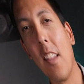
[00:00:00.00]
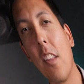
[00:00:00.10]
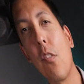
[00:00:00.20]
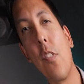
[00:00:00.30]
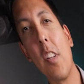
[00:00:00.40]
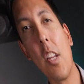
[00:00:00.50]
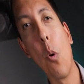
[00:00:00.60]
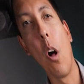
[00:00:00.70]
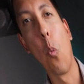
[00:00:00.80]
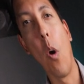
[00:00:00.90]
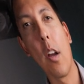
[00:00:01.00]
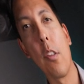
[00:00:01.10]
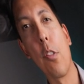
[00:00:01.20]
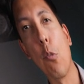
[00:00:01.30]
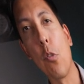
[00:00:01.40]
In this video, I'll walk
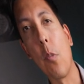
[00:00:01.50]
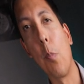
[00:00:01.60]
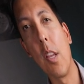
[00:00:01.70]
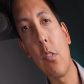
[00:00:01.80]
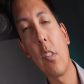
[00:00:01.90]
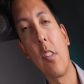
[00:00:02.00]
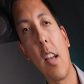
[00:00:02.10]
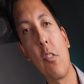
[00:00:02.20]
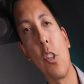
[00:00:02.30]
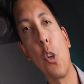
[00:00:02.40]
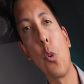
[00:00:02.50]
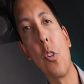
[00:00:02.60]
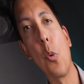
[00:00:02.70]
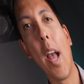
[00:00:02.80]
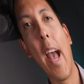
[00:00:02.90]
you through some basic tests that you can
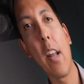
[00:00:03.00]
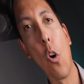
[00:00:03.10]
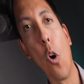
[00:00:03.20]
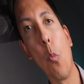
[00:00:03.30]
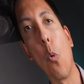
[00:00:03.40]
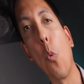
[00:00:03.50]
do at home